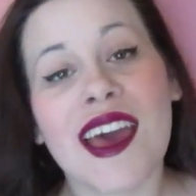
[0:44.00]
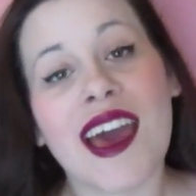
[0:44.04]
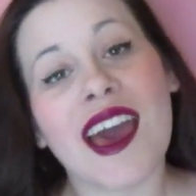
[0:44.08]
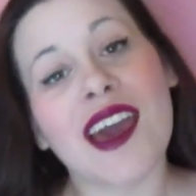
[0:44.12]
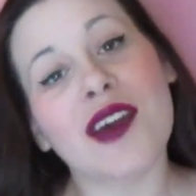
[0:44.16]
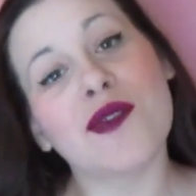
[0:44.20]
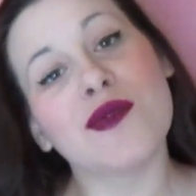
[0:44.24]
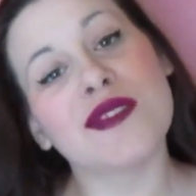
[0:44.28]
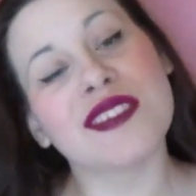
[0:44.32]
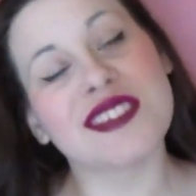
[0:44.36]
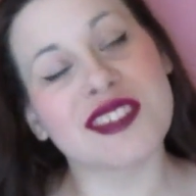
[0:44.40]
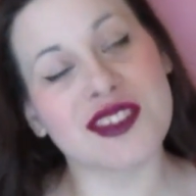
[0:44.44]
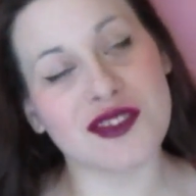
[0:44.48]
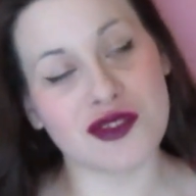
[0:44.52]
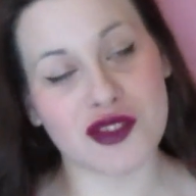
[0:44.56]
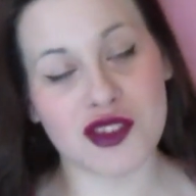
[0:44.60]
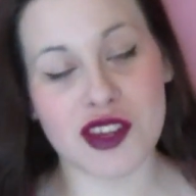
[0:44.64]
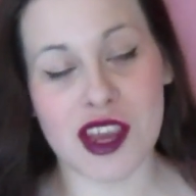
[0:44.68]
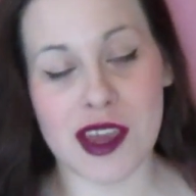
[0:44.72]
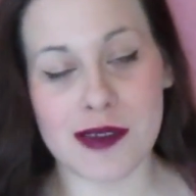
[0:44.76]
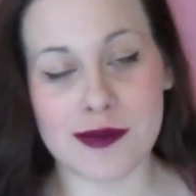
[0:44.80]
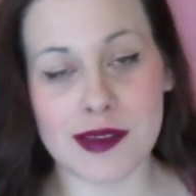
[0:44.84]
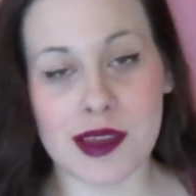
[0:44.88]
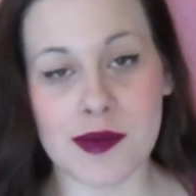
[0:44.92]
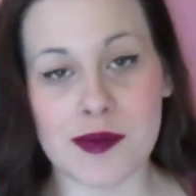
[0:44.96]
I will still
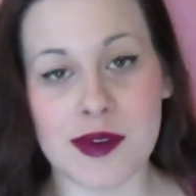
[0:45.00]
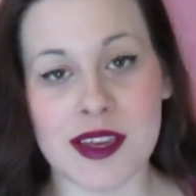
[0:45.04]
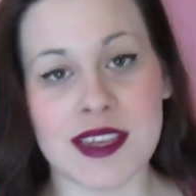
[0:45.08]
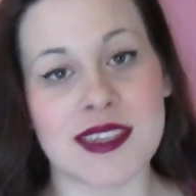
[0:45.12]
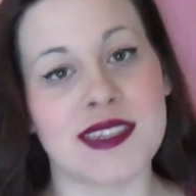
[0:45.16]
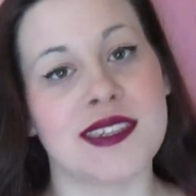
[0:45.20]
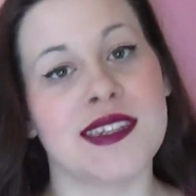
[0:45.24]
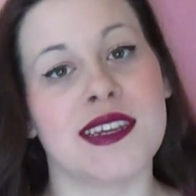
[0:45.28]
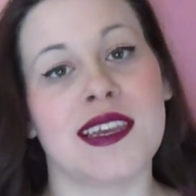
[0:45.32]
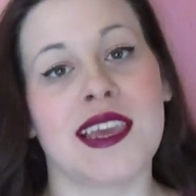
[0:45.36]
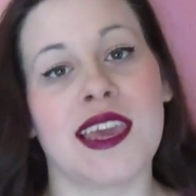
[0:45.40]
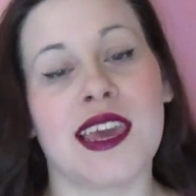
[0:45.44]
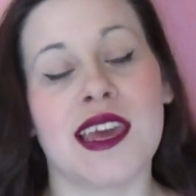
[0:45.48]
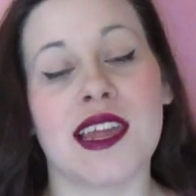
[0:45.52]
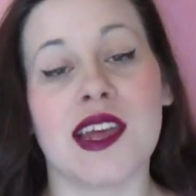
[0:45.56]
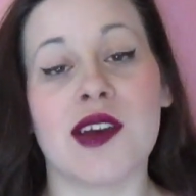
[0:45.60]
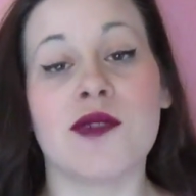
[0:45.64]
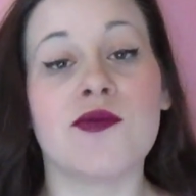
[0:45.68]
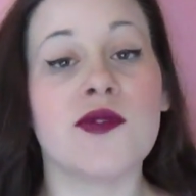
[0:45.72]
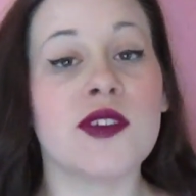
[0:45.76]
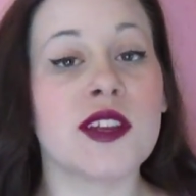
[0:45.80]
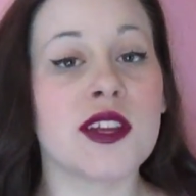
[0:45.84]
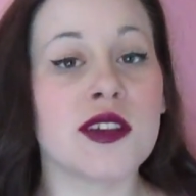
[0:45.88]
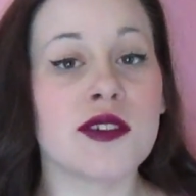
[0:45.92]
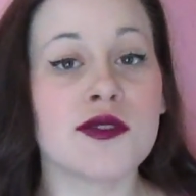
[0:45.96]
try my best to get a
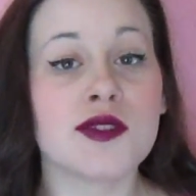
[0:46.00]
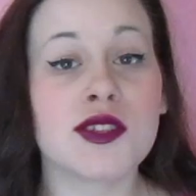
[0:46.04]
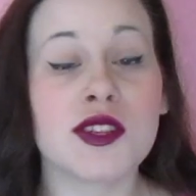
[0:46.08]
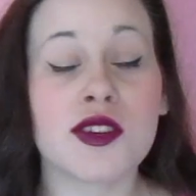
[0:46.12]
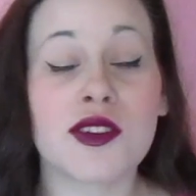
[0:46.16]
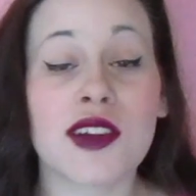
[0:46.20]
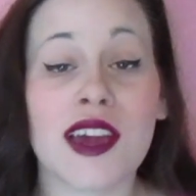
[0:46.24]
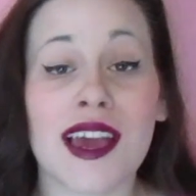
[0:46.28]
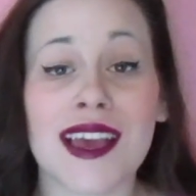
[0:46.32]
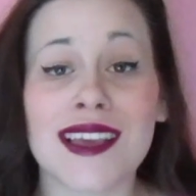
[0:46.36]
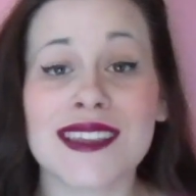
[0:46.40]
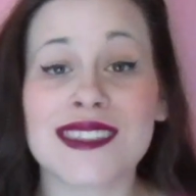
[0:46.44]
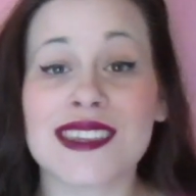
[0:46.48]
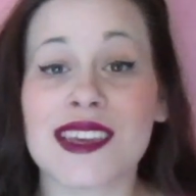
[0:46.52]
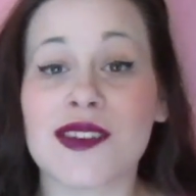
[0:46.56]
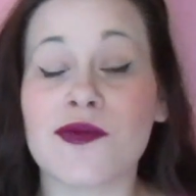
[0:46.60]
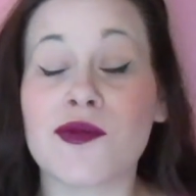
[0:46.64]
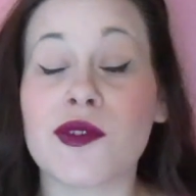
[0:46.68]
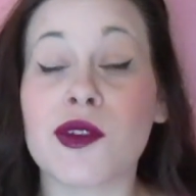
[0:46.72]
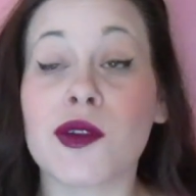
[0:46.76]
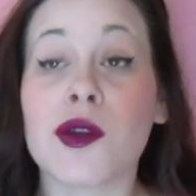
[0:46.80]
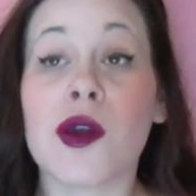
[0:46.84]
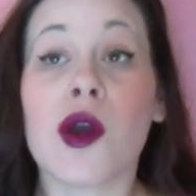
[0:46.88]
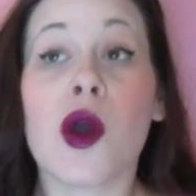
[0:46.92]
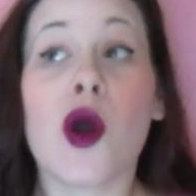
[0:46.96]
video to you guys
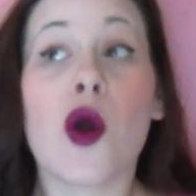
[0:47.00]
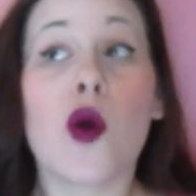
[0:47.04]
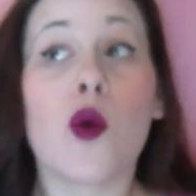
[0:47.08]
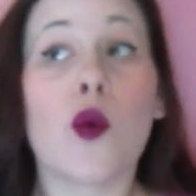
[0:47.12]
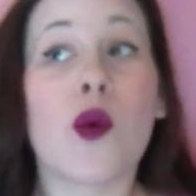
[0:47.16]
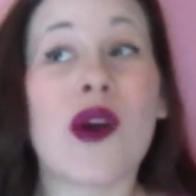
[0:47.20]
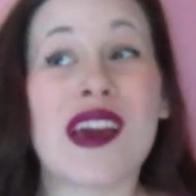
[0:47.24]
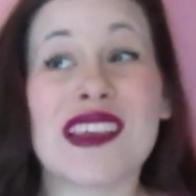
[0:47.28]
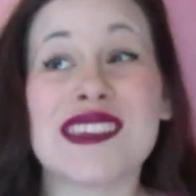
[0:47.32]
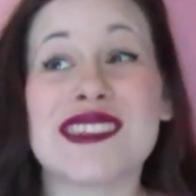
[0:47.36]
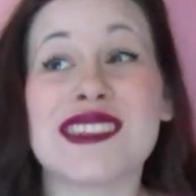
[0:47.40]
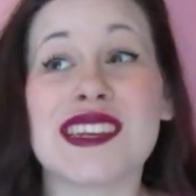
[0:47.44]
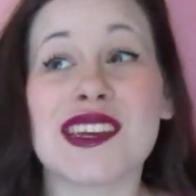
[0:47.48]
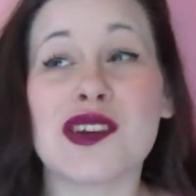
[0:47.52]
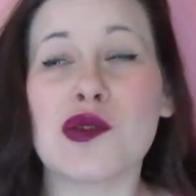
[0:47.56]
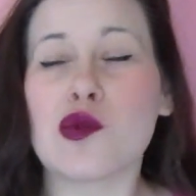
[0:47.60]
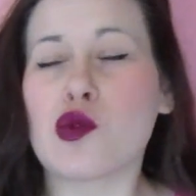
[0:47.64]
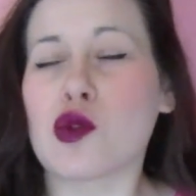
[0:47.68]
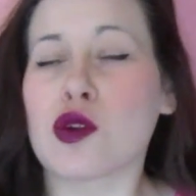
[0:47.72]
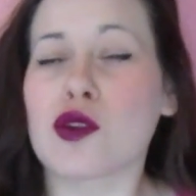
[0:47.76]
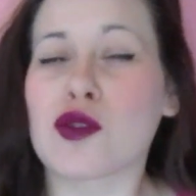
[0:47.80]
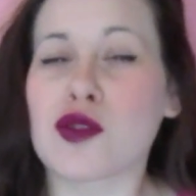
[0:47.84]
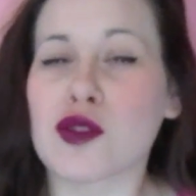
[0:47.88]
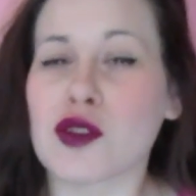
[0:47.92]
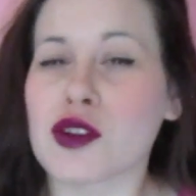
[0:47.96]
every Wednesday
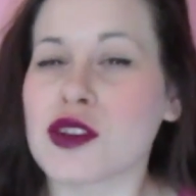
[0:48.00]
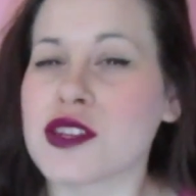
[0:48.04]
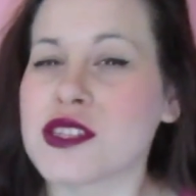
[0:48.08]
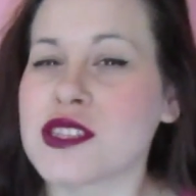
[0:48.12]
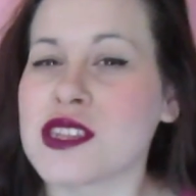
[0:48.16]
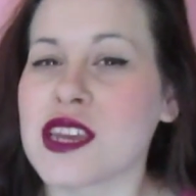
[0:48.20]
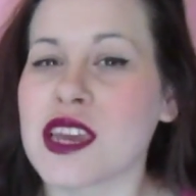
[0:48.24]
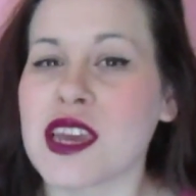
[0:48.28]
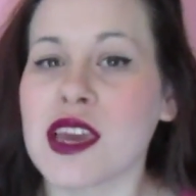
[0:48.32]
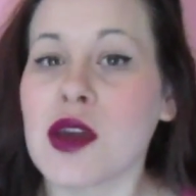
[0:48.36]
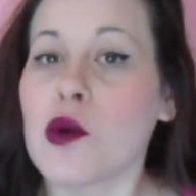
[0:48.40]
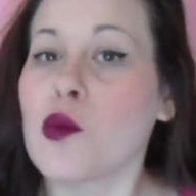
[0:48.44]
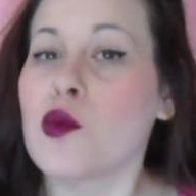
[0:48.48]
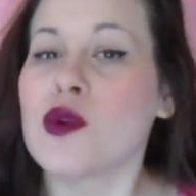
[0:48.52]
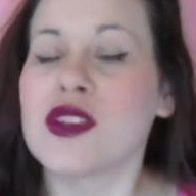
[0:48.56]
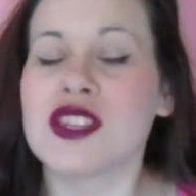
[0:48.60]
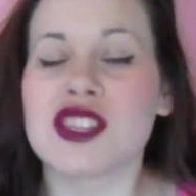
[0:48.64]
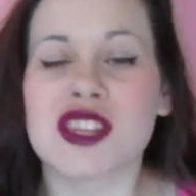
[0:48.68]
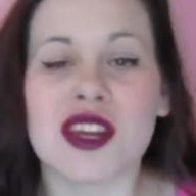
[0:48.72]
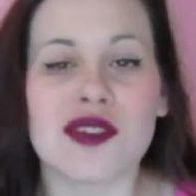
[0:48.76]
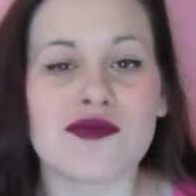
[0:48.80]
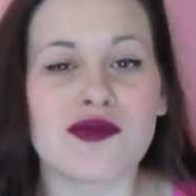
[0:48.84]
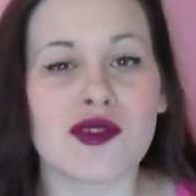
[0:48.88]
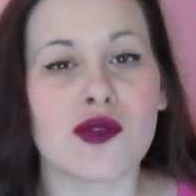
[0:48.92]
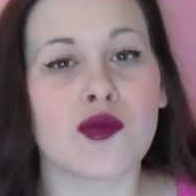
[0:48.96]
or Thursday,
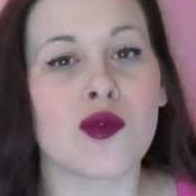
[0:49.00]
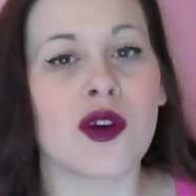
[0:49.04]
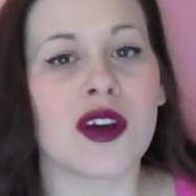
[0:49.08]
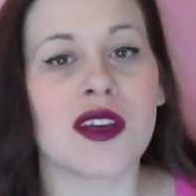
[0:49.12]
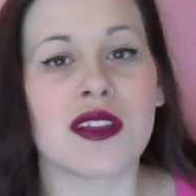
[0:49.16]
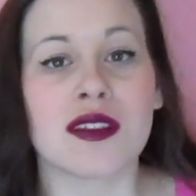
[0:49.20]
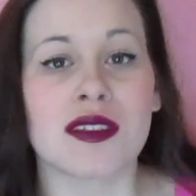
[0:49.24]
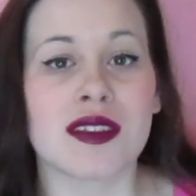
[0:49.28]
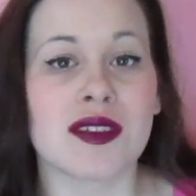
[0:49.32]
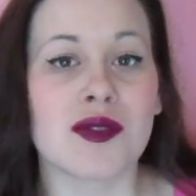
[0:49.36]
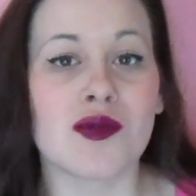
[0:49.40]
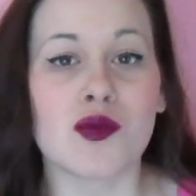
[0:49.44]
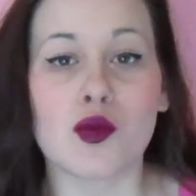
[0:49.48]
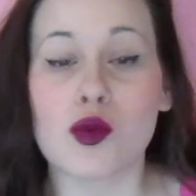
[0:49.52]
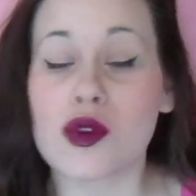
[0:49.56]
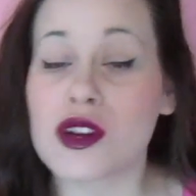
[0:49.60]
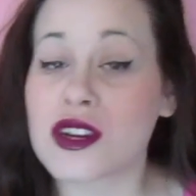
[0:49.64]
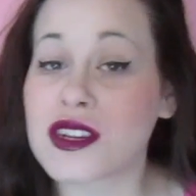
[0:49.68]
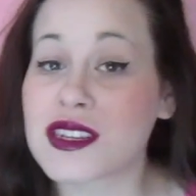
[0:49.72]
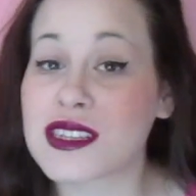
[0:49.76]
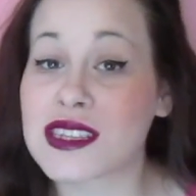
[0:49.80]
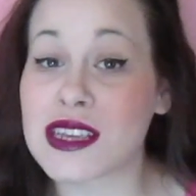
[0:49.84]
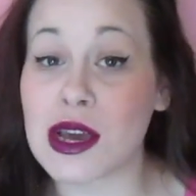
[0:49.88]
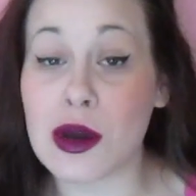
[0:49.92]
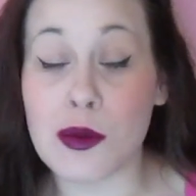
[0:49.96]
whichever one
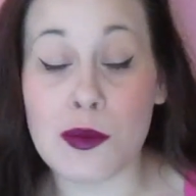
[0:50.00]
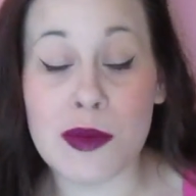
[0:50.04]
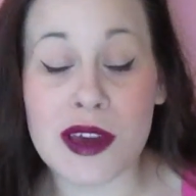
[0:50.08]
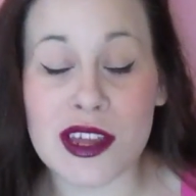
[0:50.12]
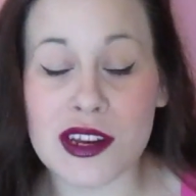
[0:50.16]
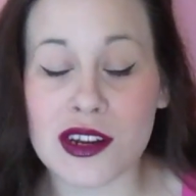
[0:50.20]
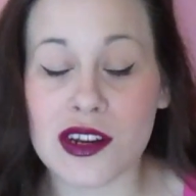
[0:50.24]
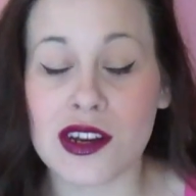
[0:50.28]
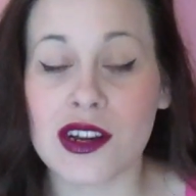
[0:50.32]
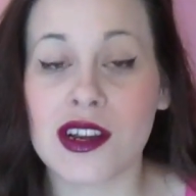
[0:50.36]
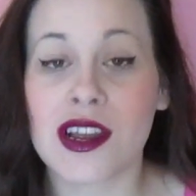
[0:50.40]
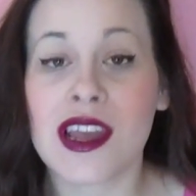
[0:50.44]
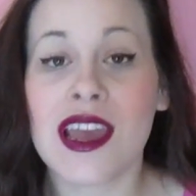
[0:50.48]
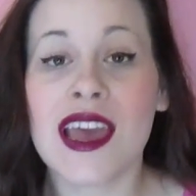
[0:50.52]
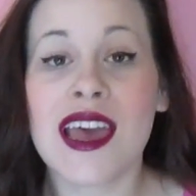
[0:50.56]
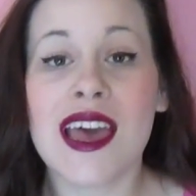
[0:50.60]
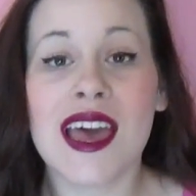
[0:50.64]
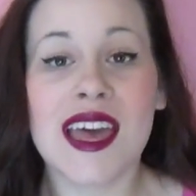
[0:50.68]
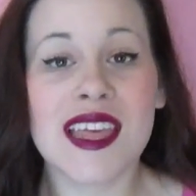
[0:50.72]
works out better.